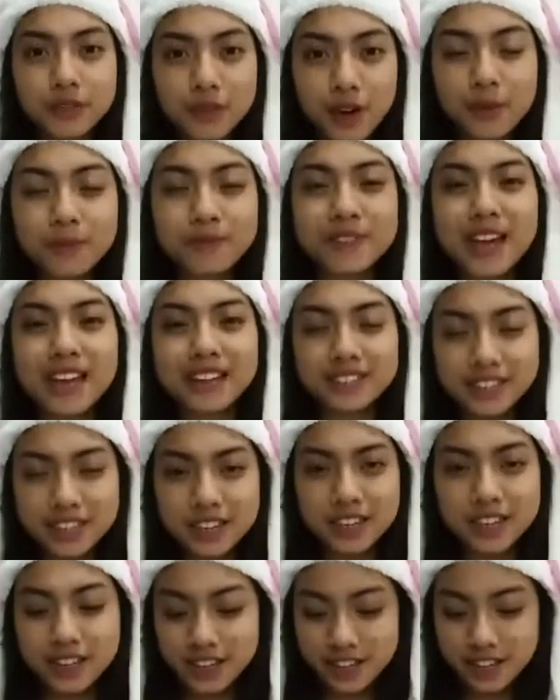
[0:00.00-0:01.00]
From
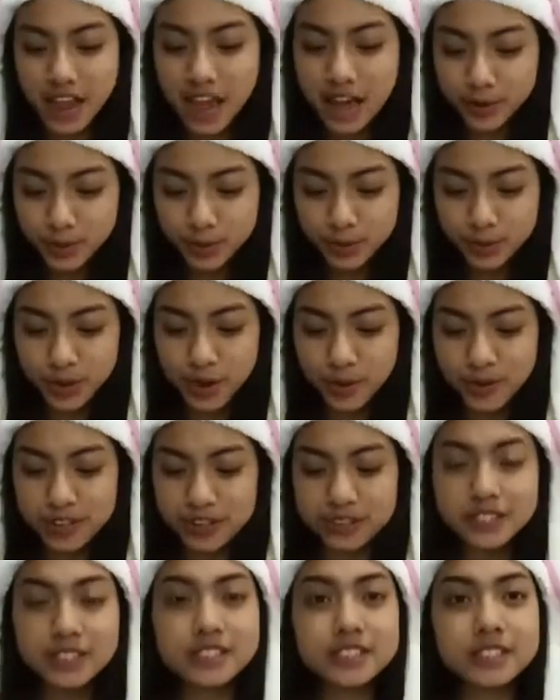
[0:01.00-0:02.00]
19th to
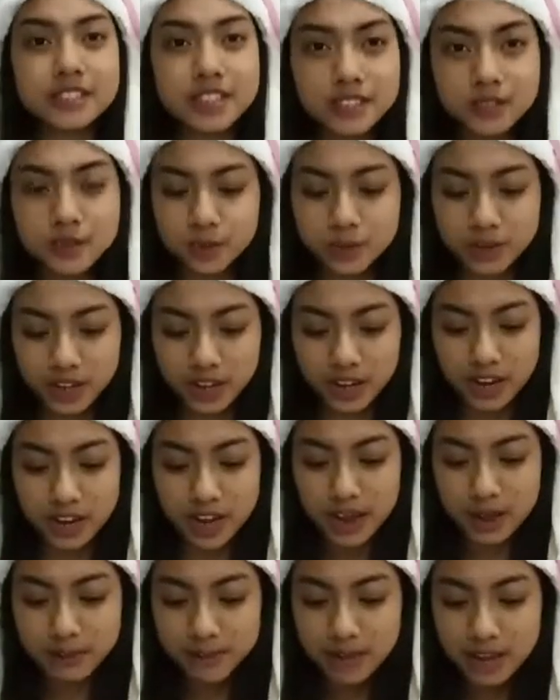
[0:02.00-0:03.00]
20th
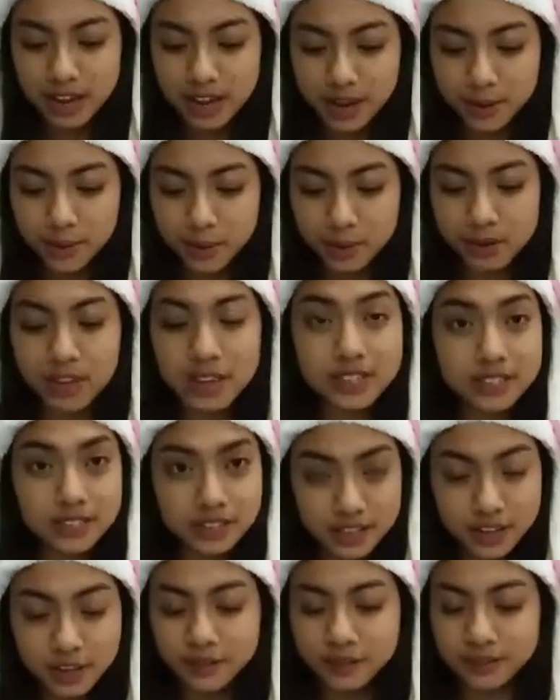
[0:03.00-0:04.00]
century, Malay
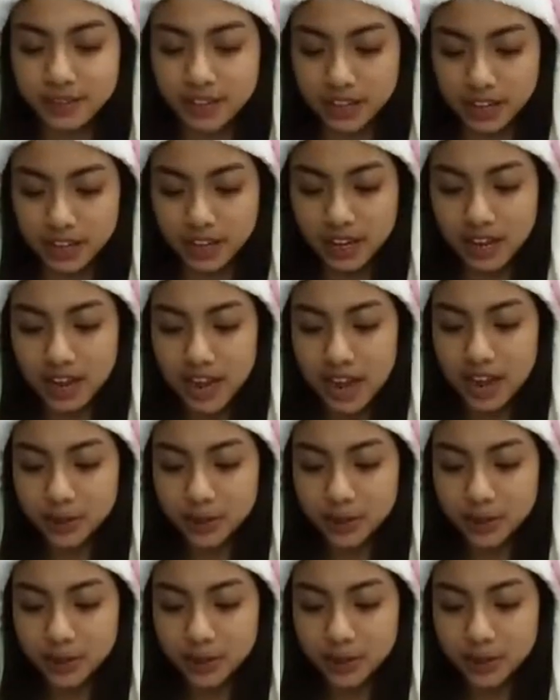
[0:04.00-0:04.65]
progressively,